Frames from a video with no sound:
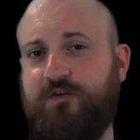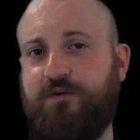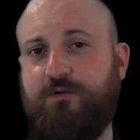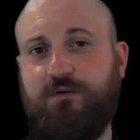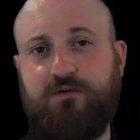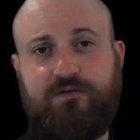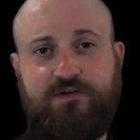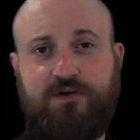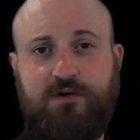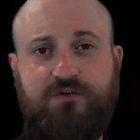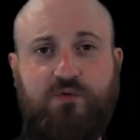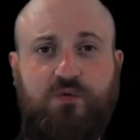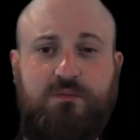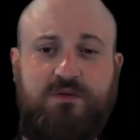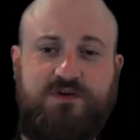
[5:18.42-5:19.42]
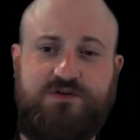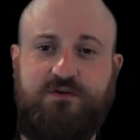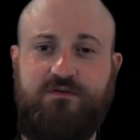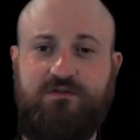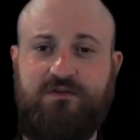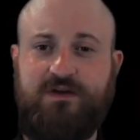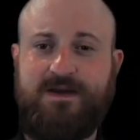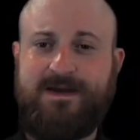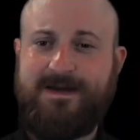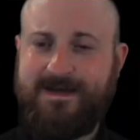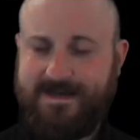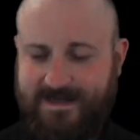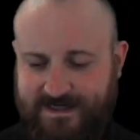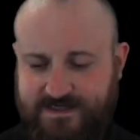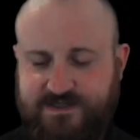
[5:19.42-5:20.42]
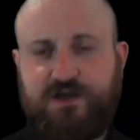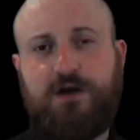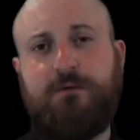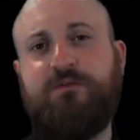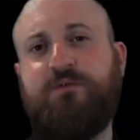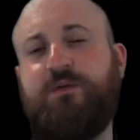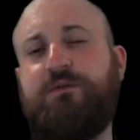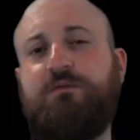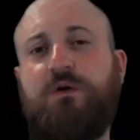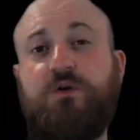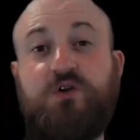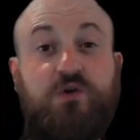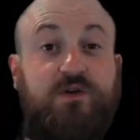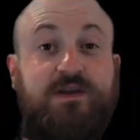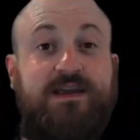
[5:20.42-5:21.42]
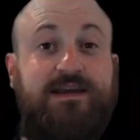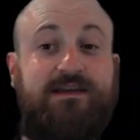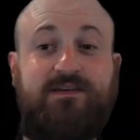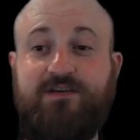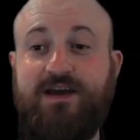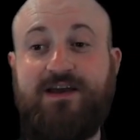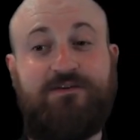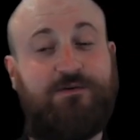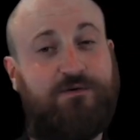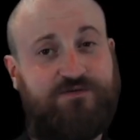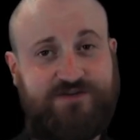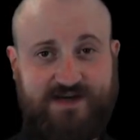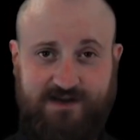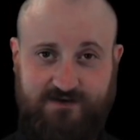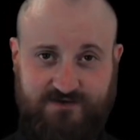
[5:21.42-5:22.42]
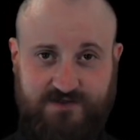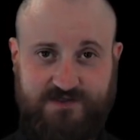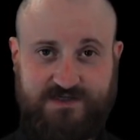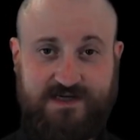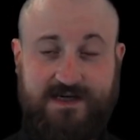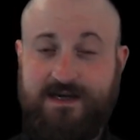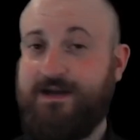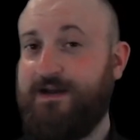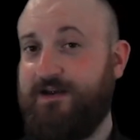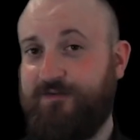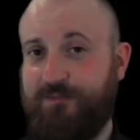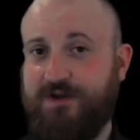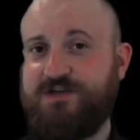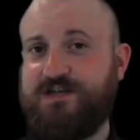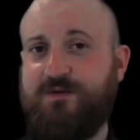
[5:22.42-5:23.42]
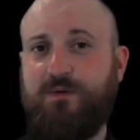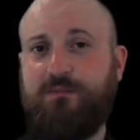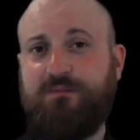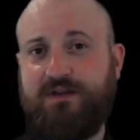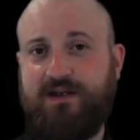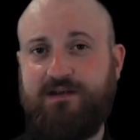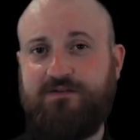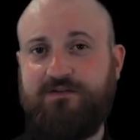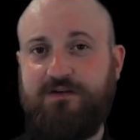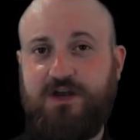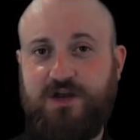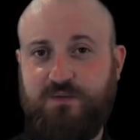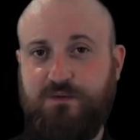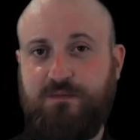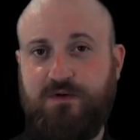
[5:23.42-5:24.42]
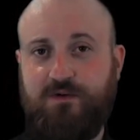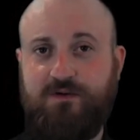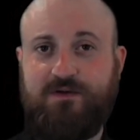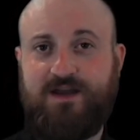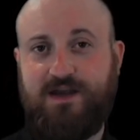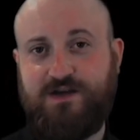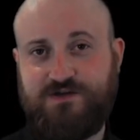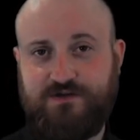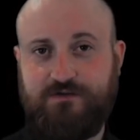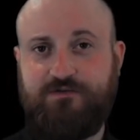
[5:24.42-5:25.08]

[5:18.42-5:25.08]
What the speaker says: CO2 emissions, each comes with their own unique set of challenges, especially when placed in remote locations.